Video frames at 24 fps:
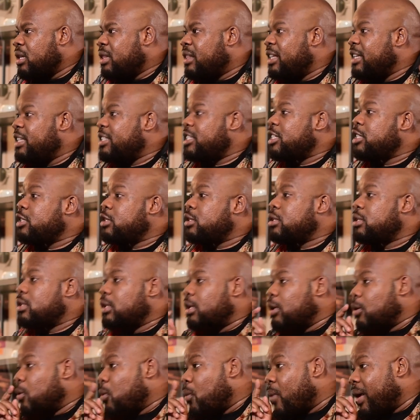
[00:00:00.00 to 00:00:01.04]
they just
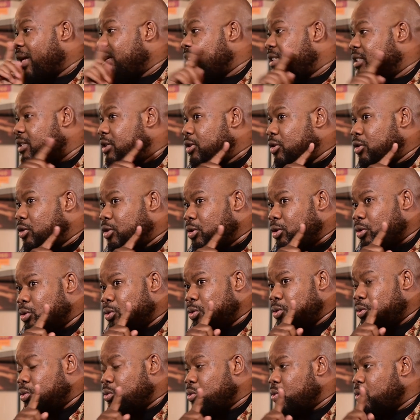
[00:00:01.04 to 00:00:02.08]
wanted
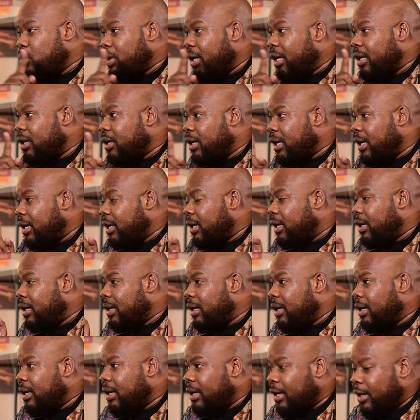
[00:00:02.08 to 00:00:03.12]
to do a, a,
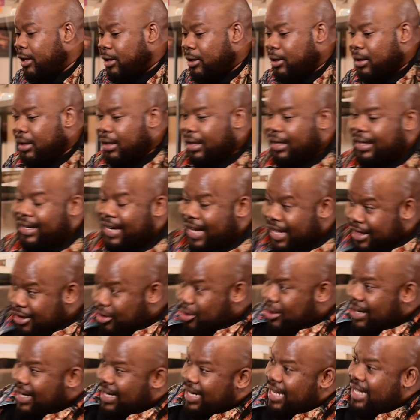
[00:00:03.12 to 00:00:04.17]
a, an, another
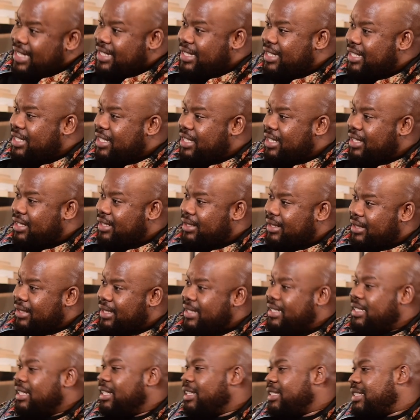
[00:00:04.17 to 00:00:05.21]
organization, mm
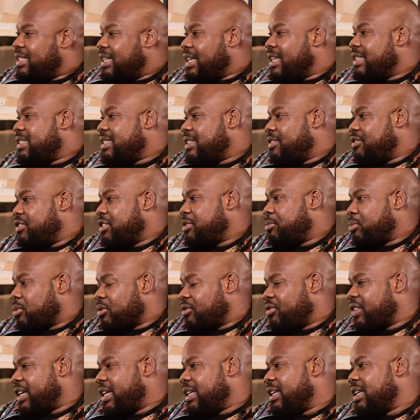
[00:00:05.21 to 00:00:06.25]
-hmm. let's say a service
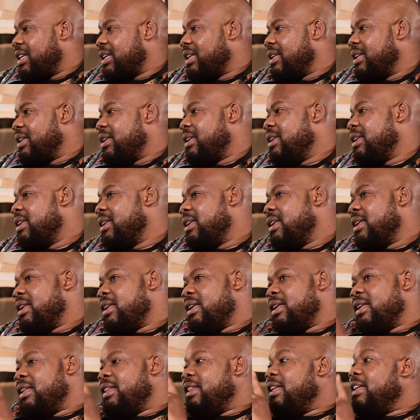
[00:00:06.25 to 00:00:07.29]
provider, mm -hmm.
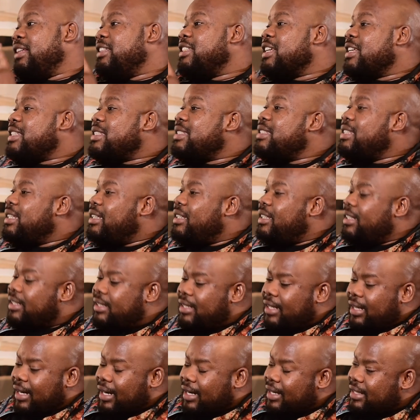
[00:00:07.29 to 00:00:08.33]
they just needed
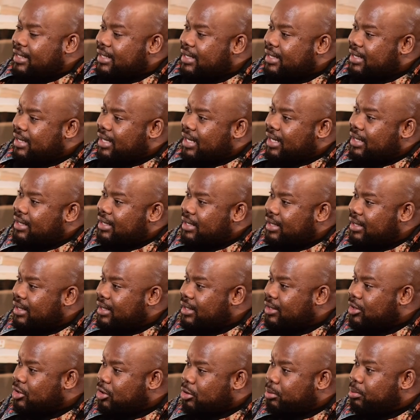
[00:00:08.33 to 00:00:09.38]
registered
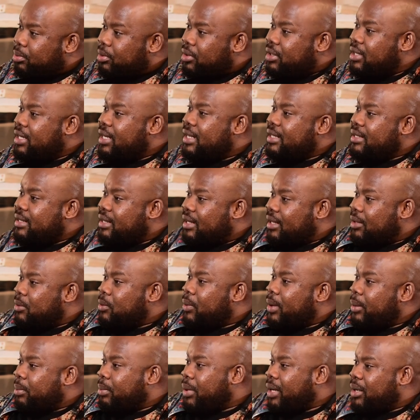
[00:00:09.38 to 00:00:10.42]
entrepreneurs that
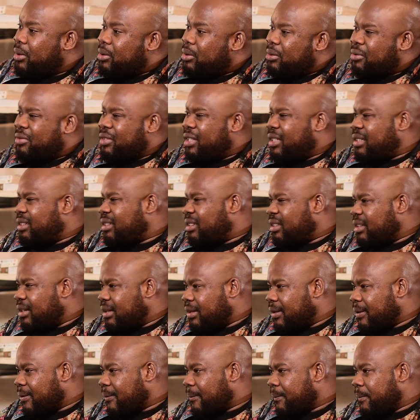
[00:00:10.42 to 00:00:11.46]
were part of that thing.
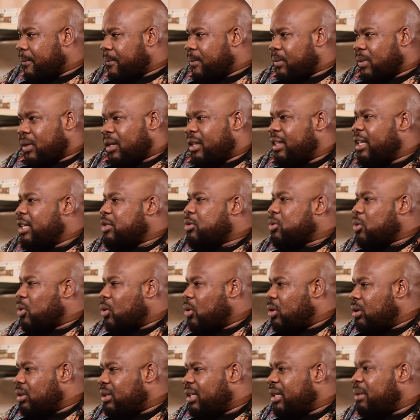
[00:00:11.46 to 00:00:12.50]
Mm. That's
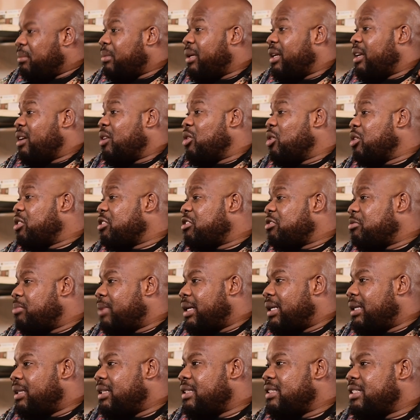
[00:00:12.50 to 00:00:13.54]
all. They mm-hmm. made a mm-hmm. lot of
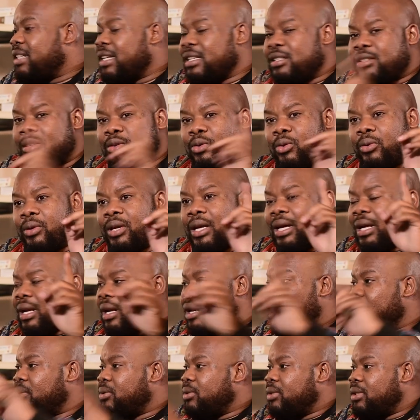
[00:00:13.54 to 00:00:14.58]
money just going
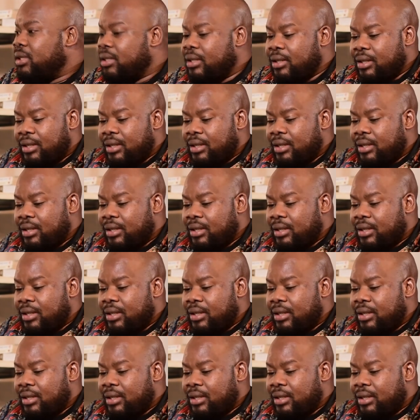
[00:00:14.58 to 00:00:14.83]
around